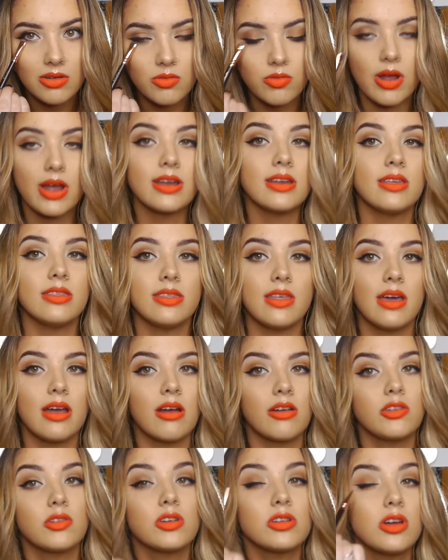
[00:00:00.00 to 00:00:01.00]
right in
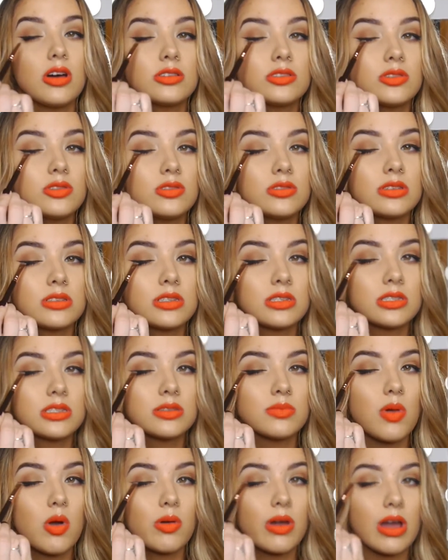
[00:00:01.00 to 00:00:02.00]
there. You can also use it to
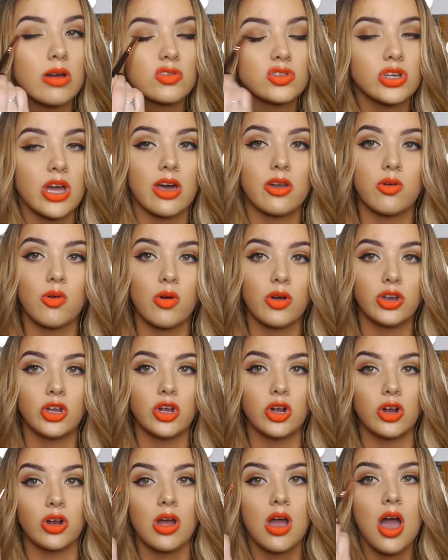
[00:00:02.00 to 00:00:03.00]
smoke out shadow on
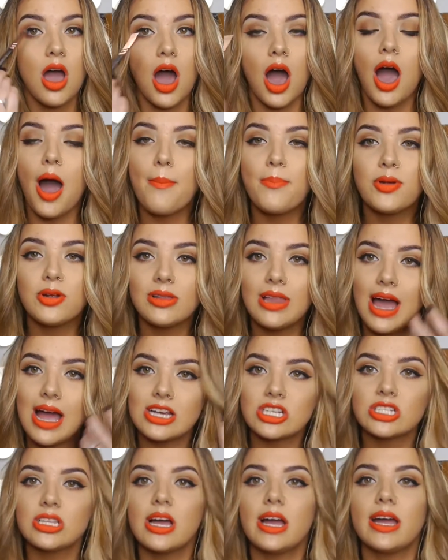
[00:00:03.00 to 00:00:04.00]
your upper
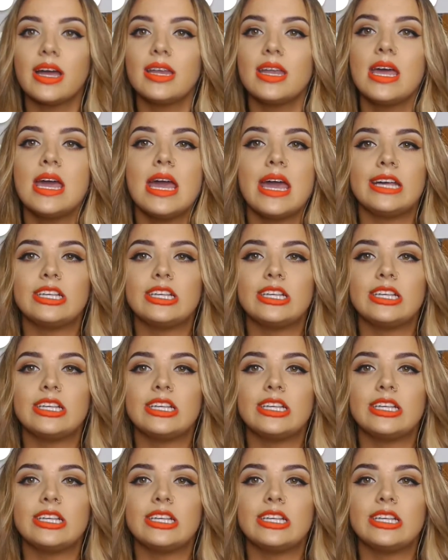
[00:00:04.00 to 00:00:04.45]
lash line.